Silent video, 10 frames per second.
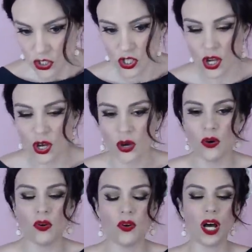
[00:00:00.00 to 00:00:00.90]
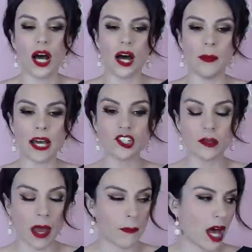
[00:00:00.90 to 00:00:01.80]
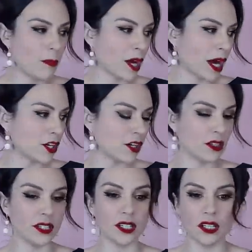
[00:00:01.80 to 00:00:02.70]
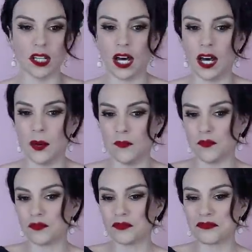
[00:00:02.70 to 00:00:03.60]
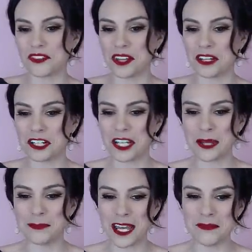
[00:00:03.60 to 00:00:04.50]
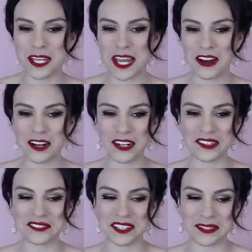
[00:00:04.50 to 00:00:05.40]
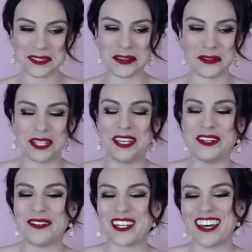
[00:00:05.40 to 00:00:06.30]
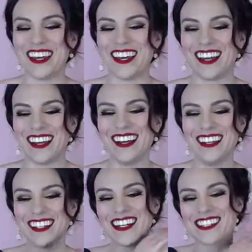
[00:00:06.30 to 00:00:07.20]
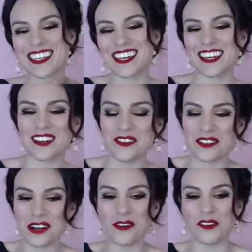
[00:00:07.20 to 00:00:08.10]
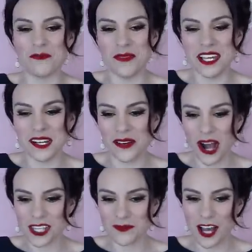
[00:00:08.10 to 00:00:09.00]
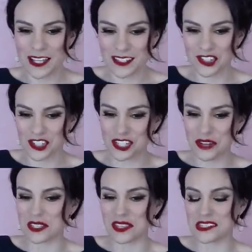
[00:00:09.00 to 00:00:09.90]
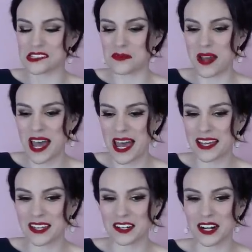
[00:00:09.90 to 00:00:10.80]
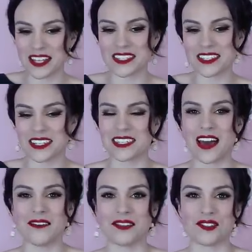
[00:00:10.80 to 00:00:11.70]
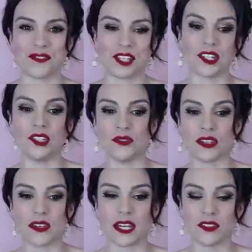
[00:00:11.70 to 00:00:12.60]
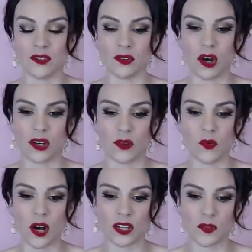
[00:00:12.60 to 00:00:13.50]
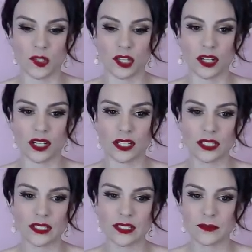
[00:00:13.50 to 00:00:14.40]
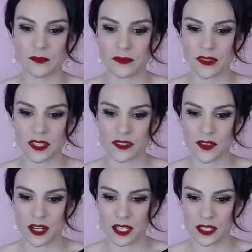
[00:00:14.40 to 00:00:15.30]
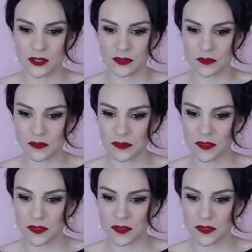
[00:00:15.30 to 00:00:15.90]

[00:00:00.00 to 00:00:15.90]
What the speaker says: So actually, my mom got her a little like baby carrier. That's so cute. It's like it goes over me crosswise and she goes in this little bag and her head sticks out and it's really cute so that I can do longer walks with her. It's very cute.